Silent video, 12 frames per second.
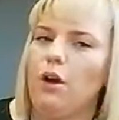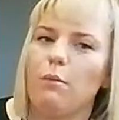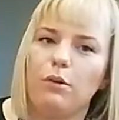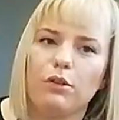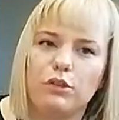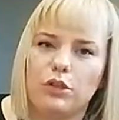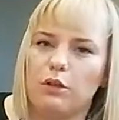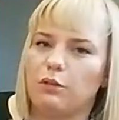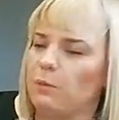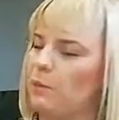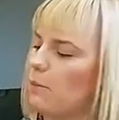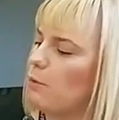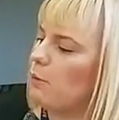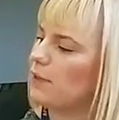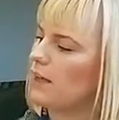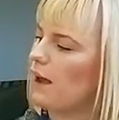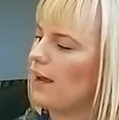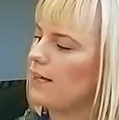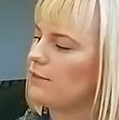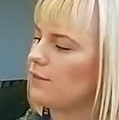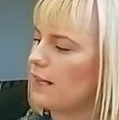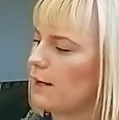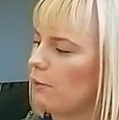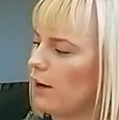But soon the people were tired of
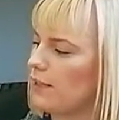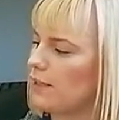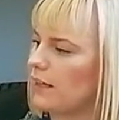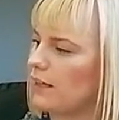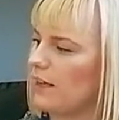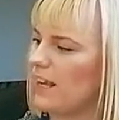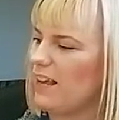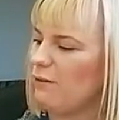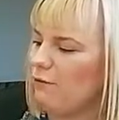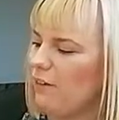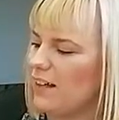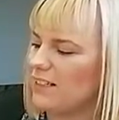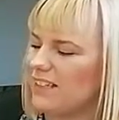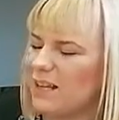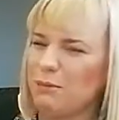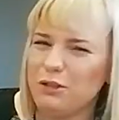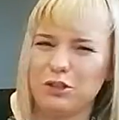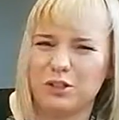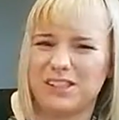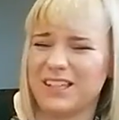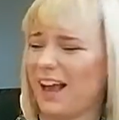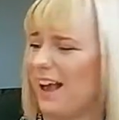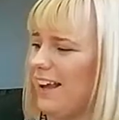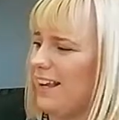celebrating. In fact, they were just
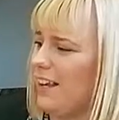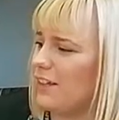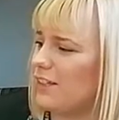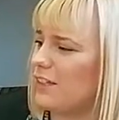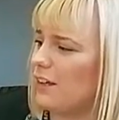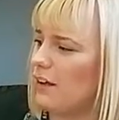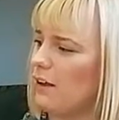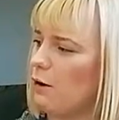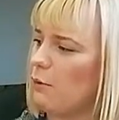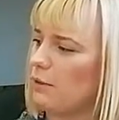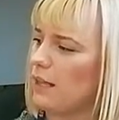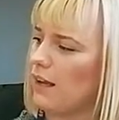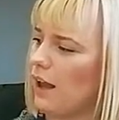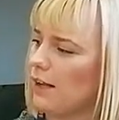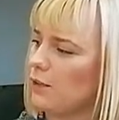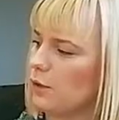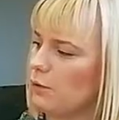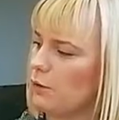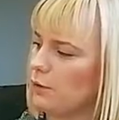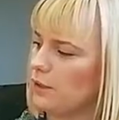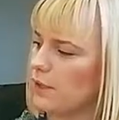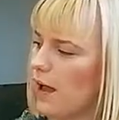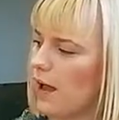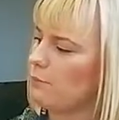tired. With the lights on all the
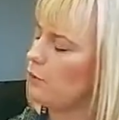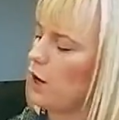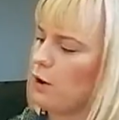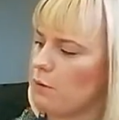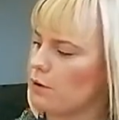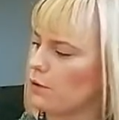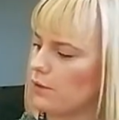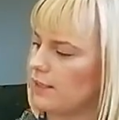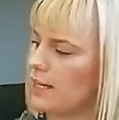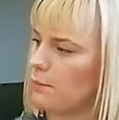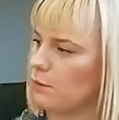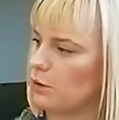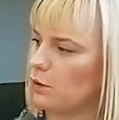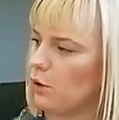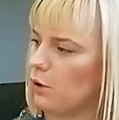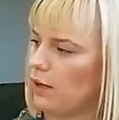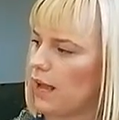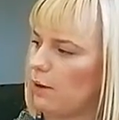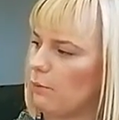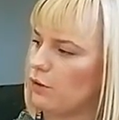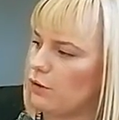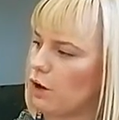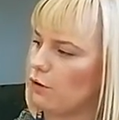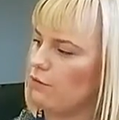time, no one could sleep at all, and with
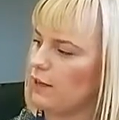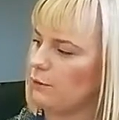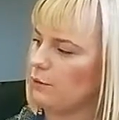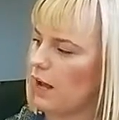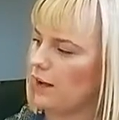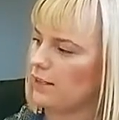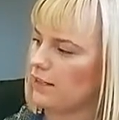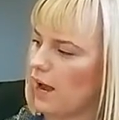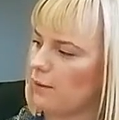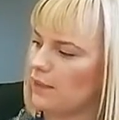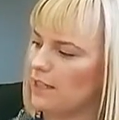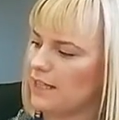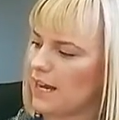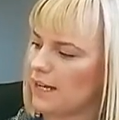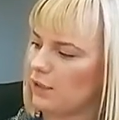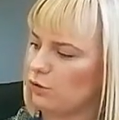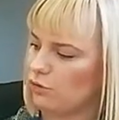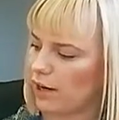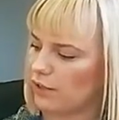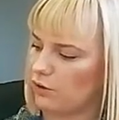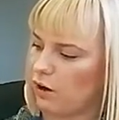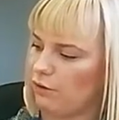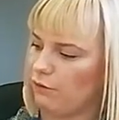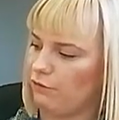no real night time, the days dragged
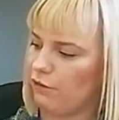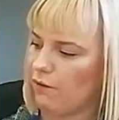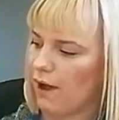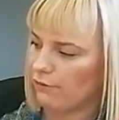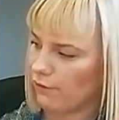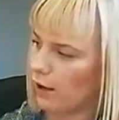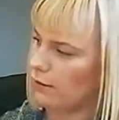on forever.